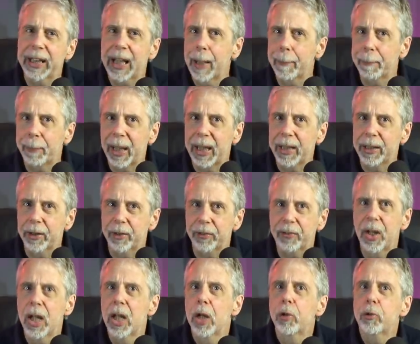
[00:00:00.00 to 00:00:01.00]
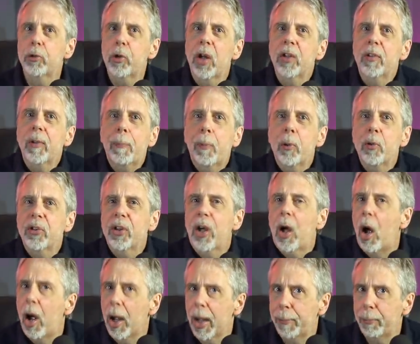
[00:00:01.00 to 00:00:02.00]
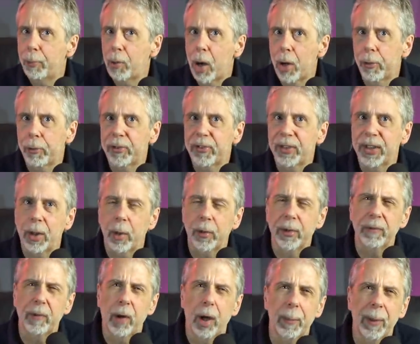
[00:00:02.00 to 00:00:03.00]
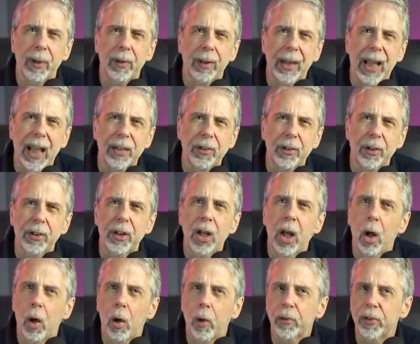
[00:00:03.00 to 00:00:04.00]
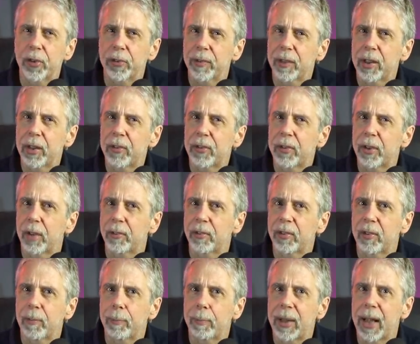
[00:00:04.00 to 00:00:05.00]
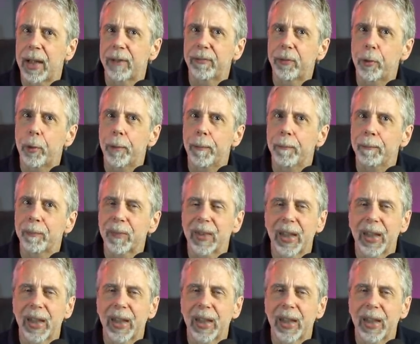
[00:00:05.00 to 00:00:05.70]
campaigners trying to push a higher priority on environmental action onto the Conservative platform.